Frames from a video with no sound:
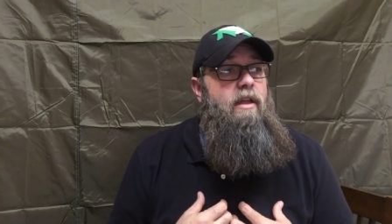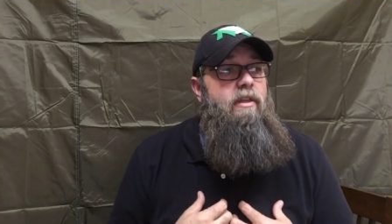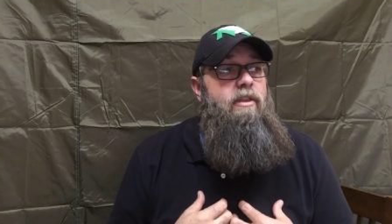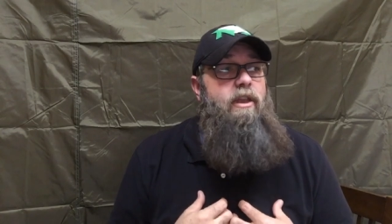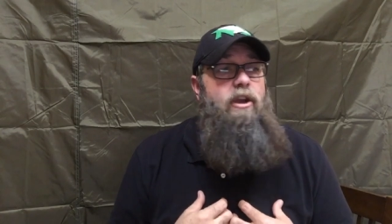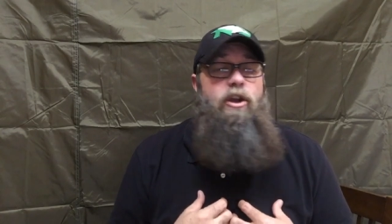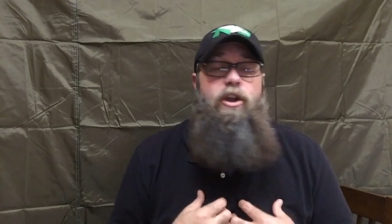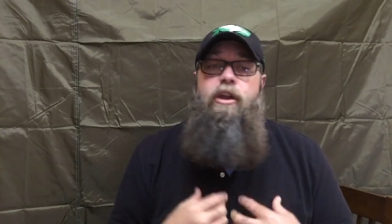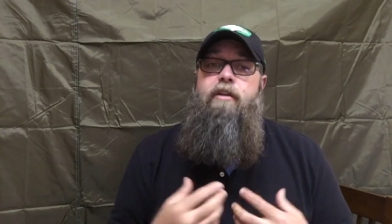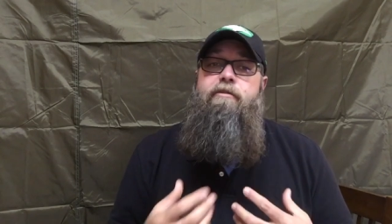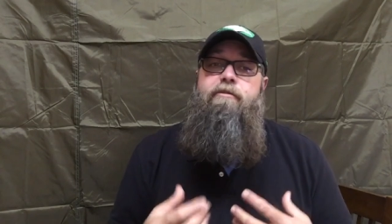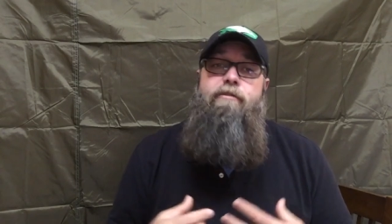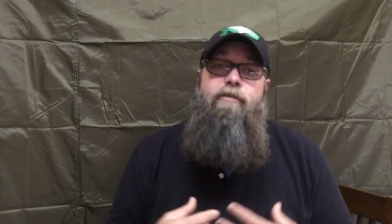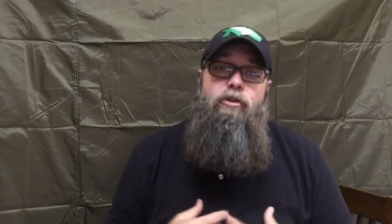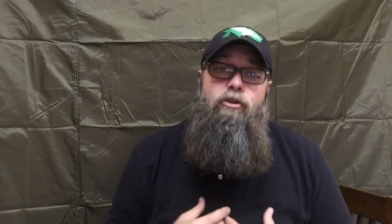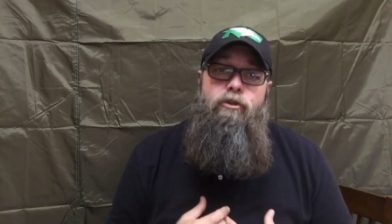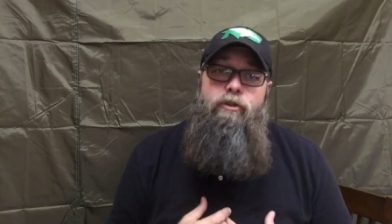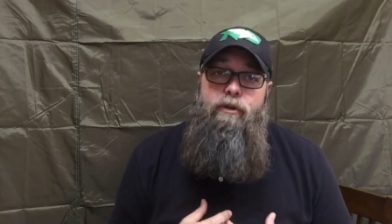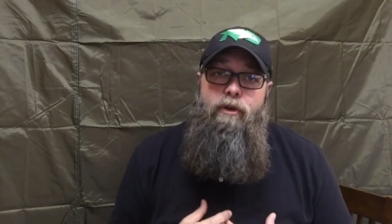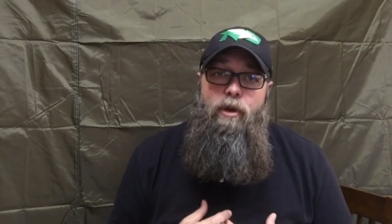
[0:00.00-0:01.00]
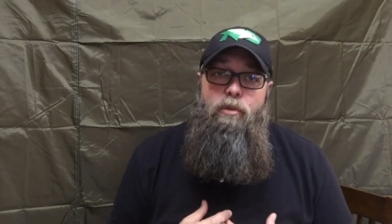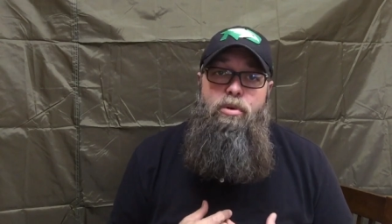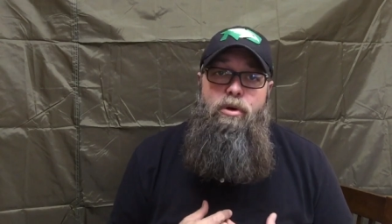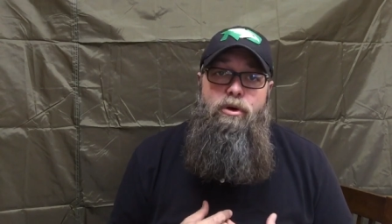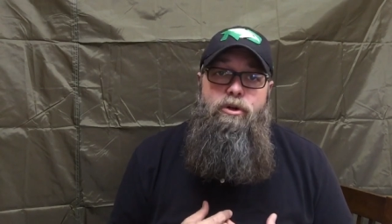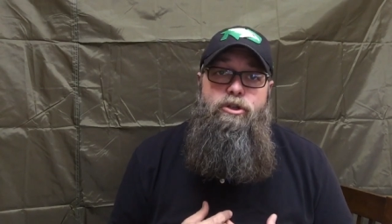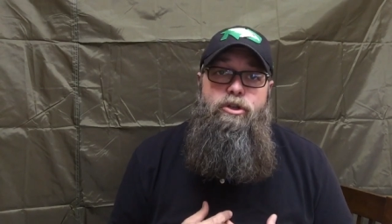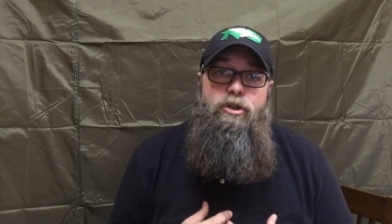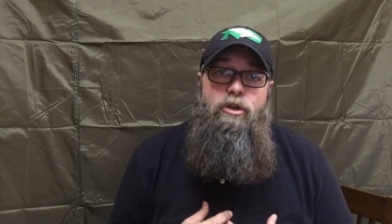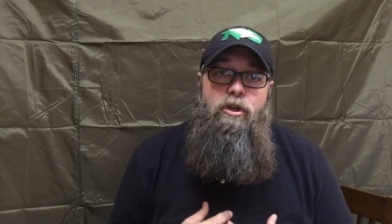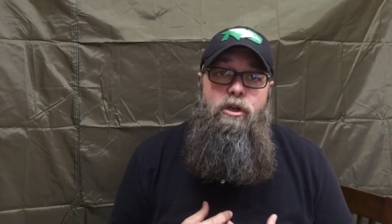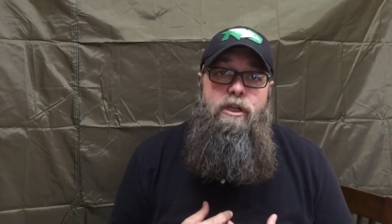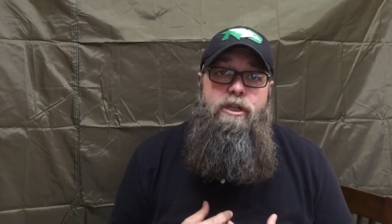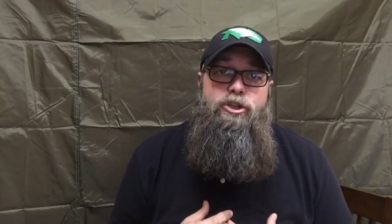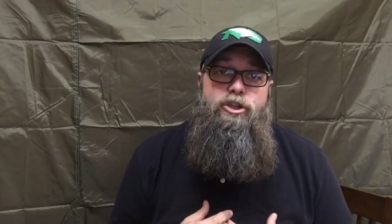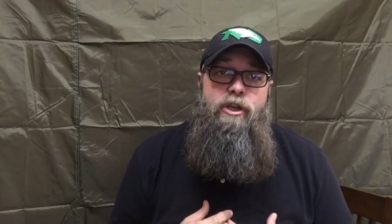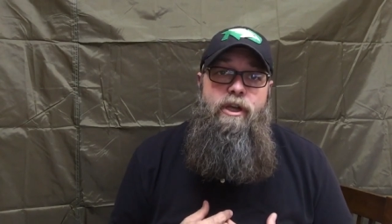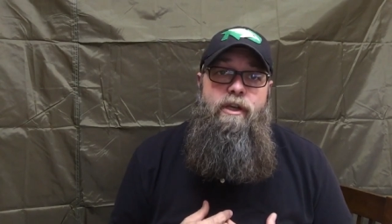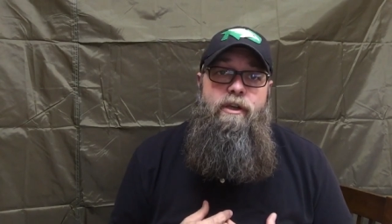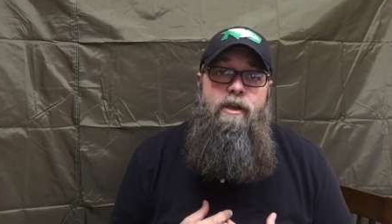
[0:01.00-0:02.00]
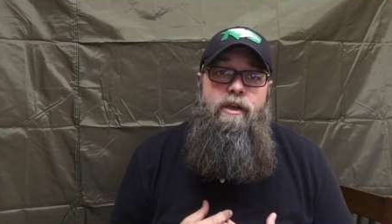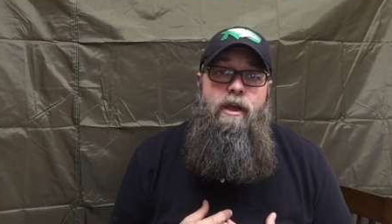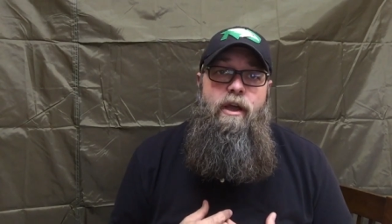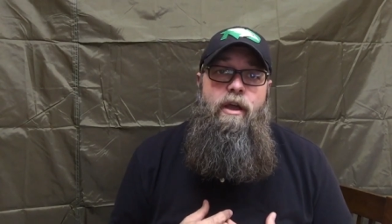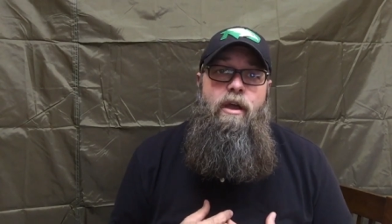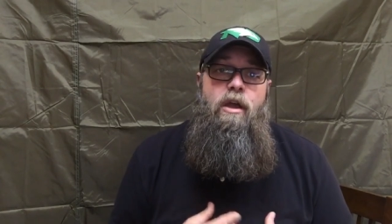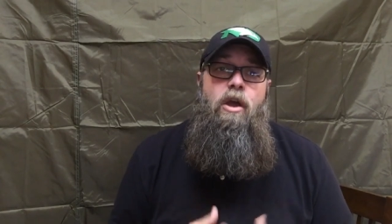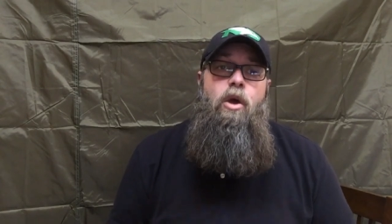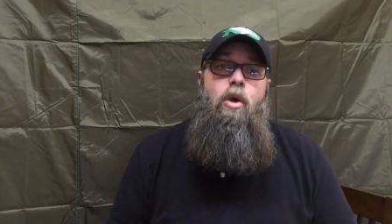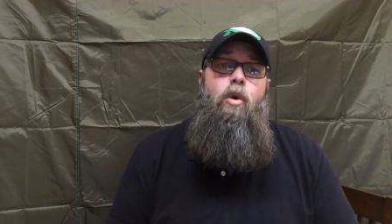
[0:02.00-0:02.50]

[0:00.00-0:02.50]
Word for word: that are going to further our personal agenda,